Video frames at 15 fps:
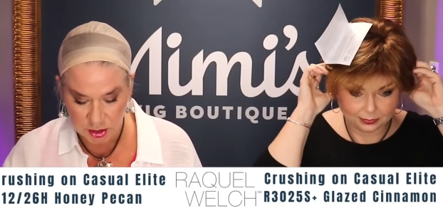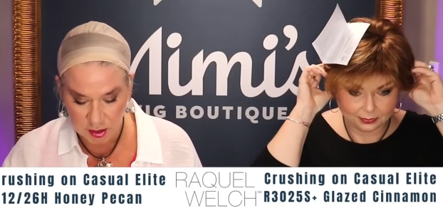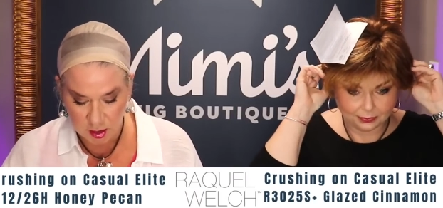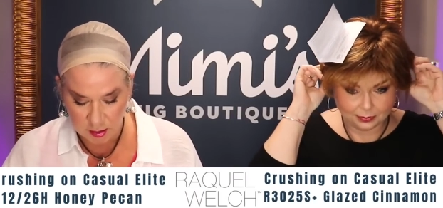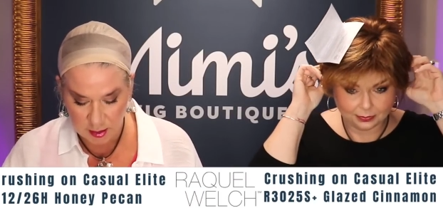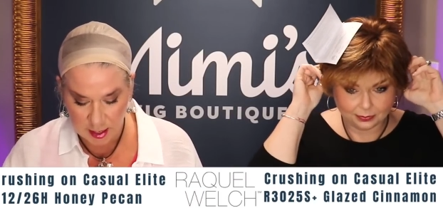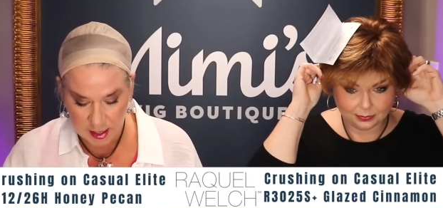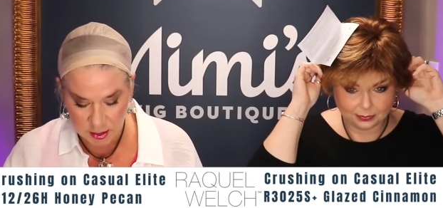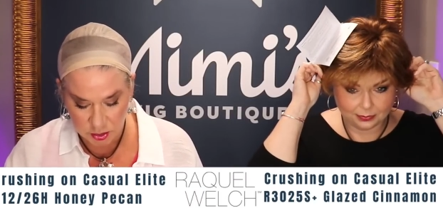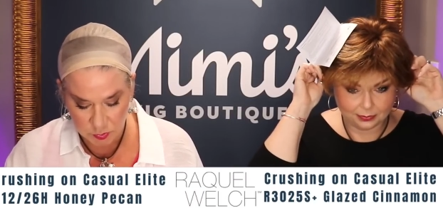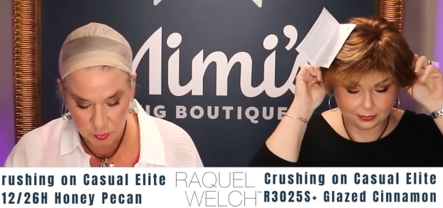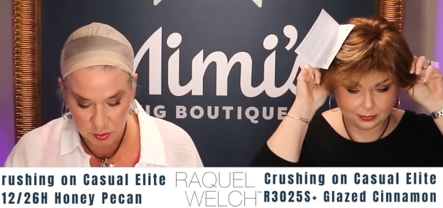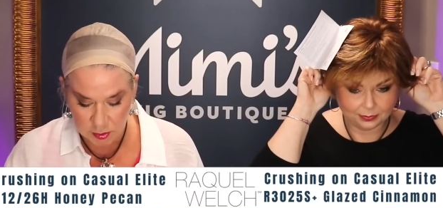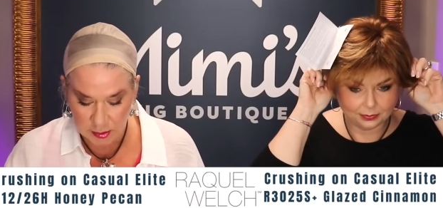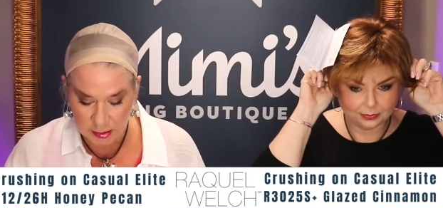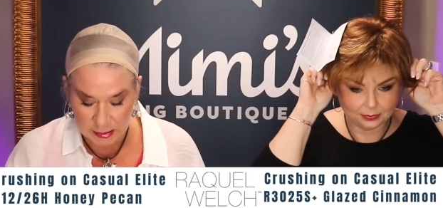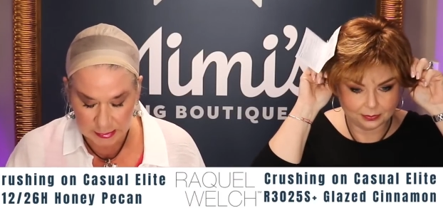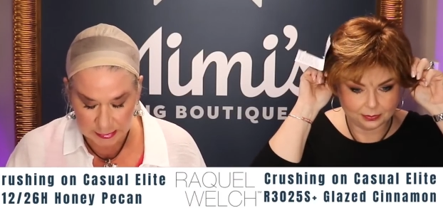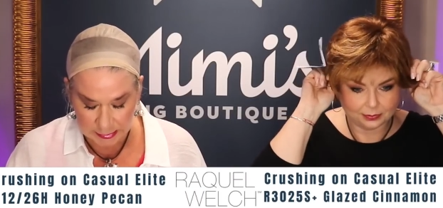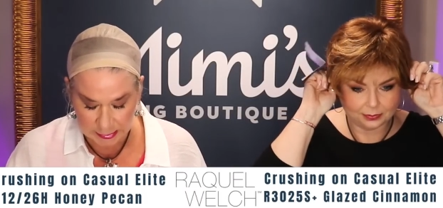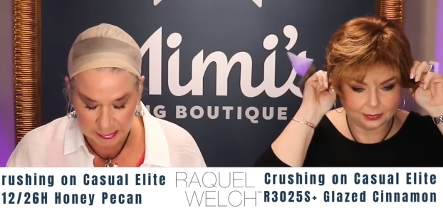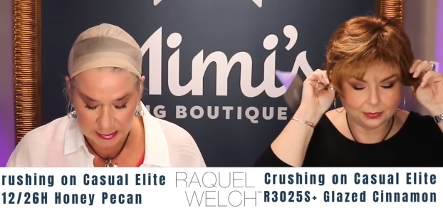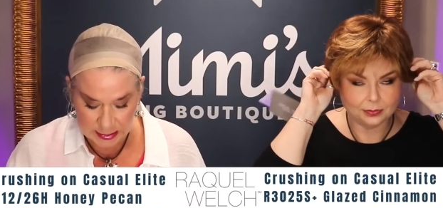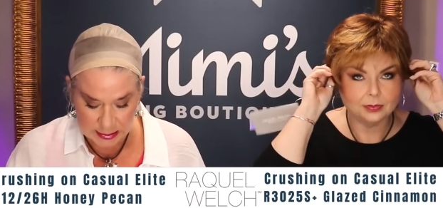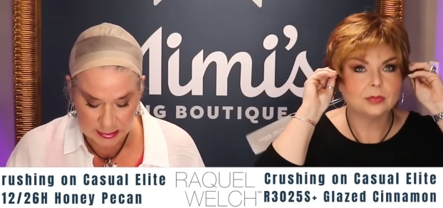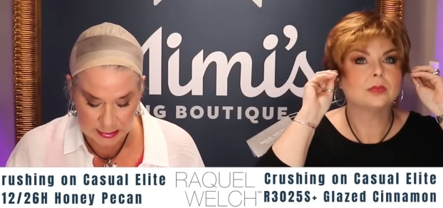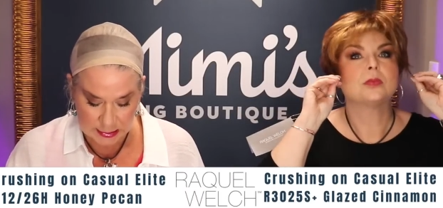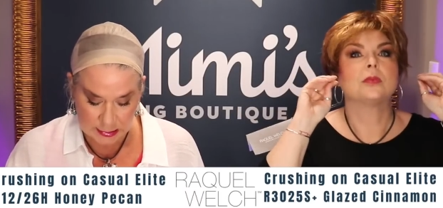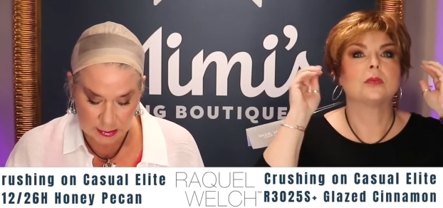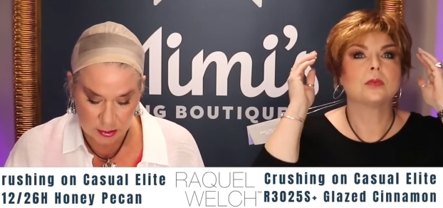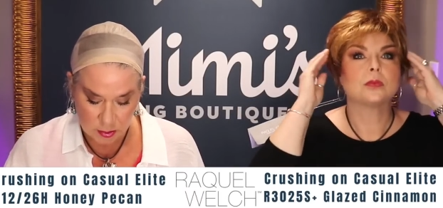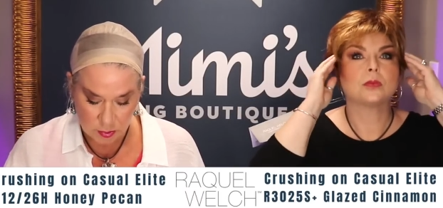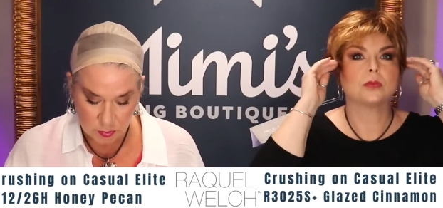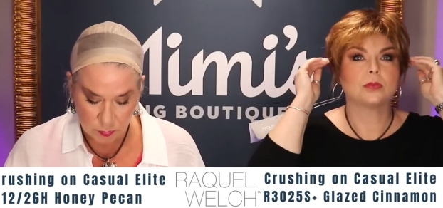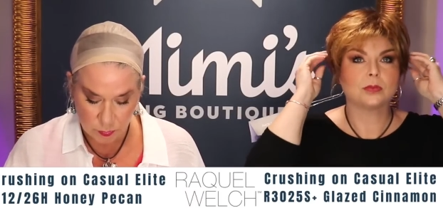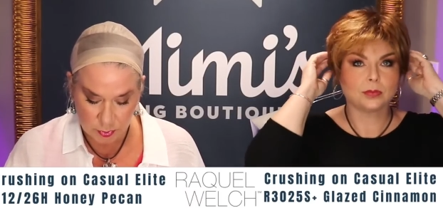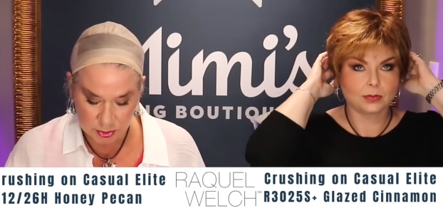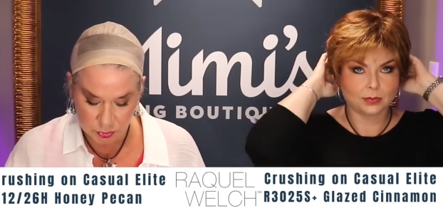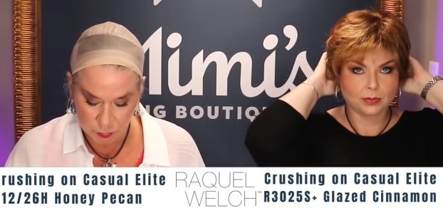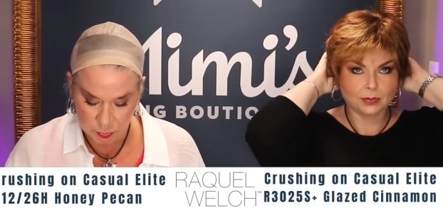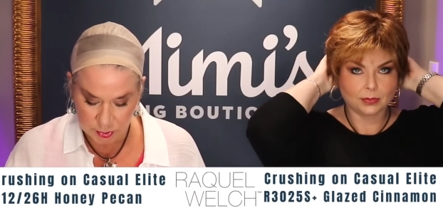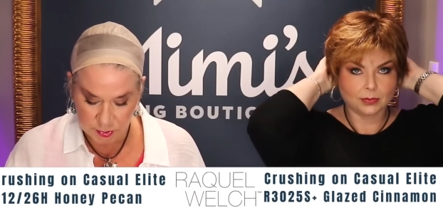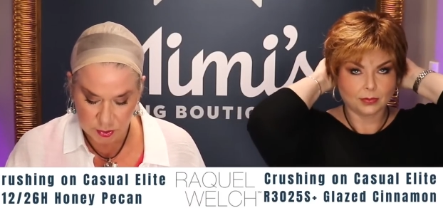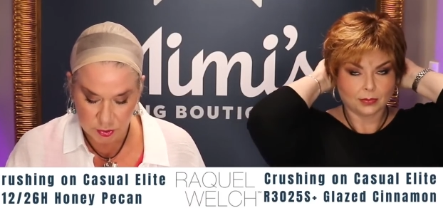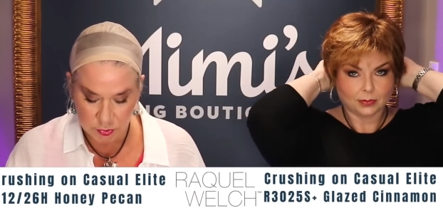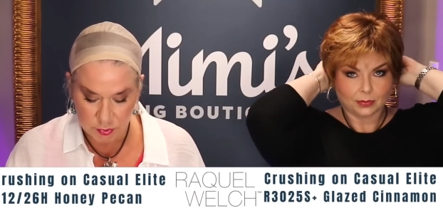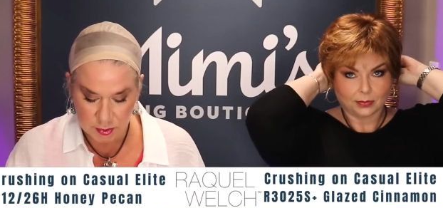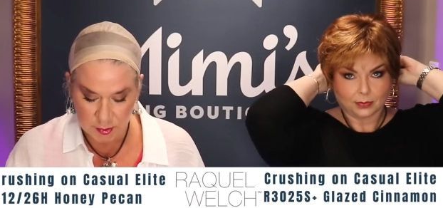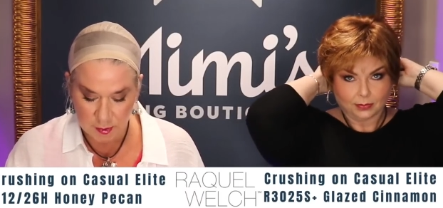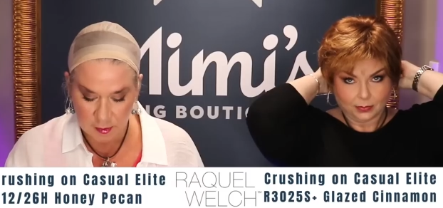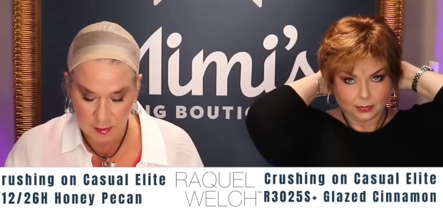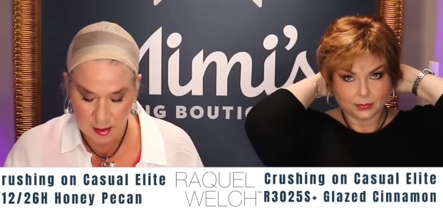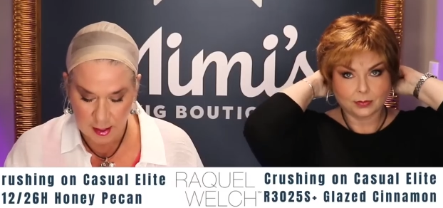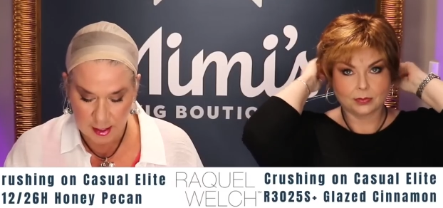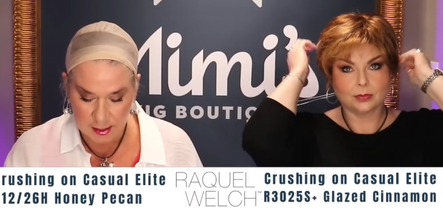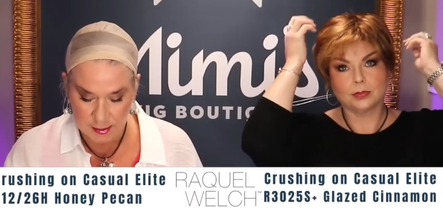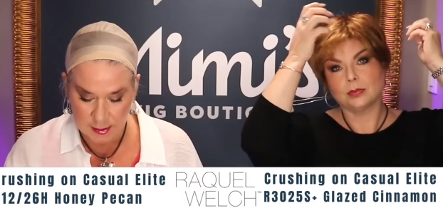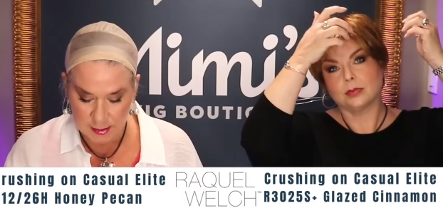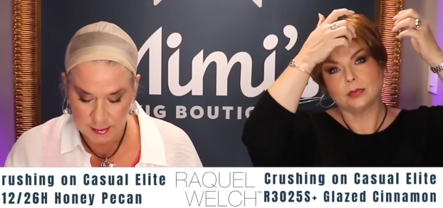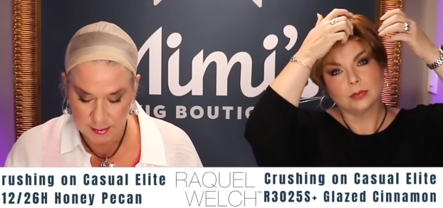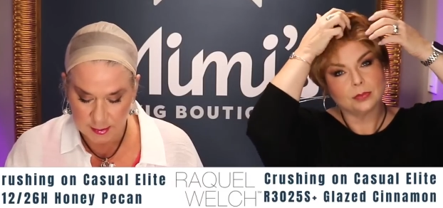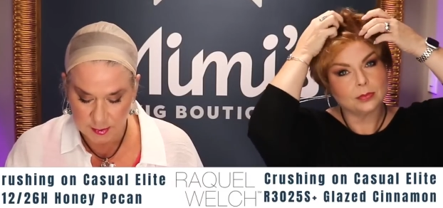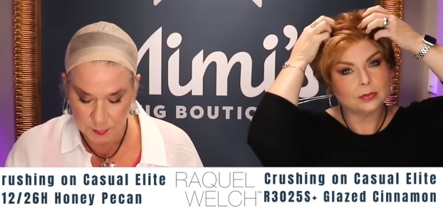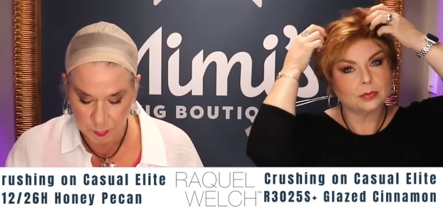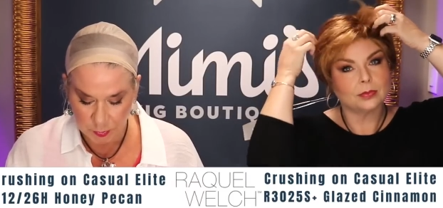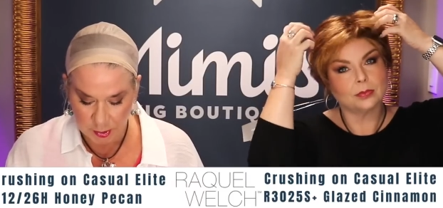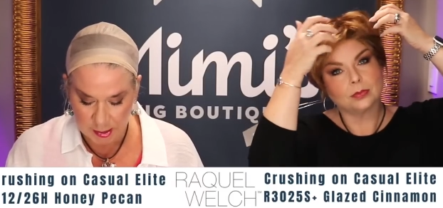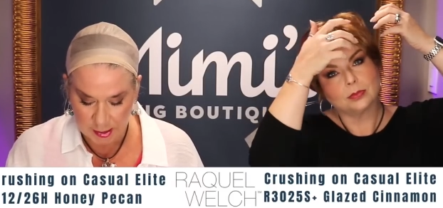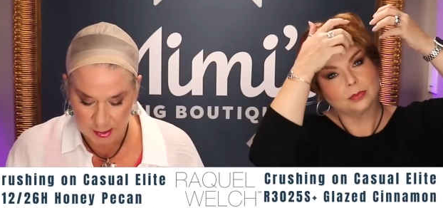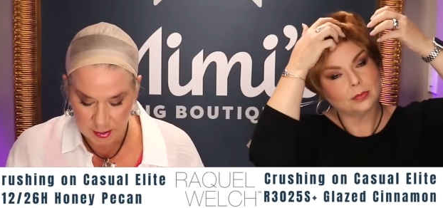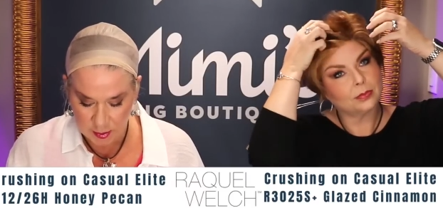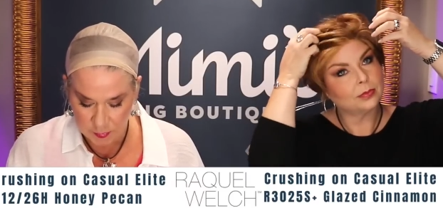Speaker 1: on Casual Elite, which was new to the line this spring.